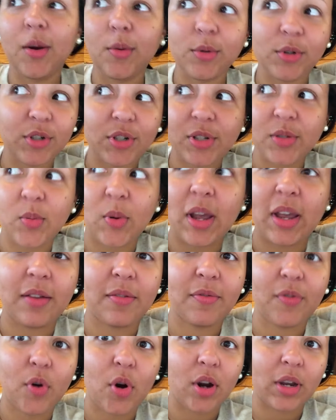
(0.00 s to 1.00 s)
We're just waiting
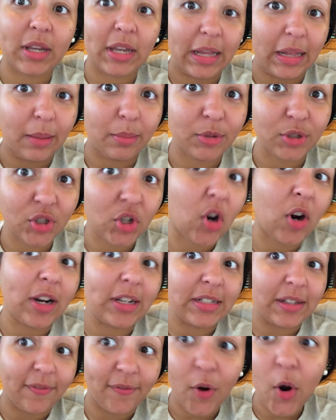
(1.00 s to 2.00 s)
for our Kilimanjaro
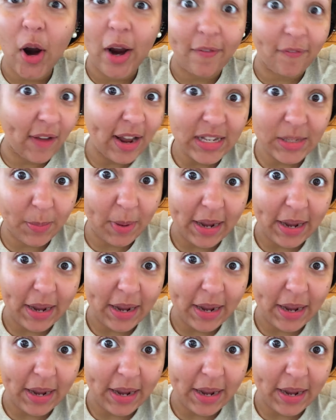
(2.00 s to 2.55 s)
Safari Fast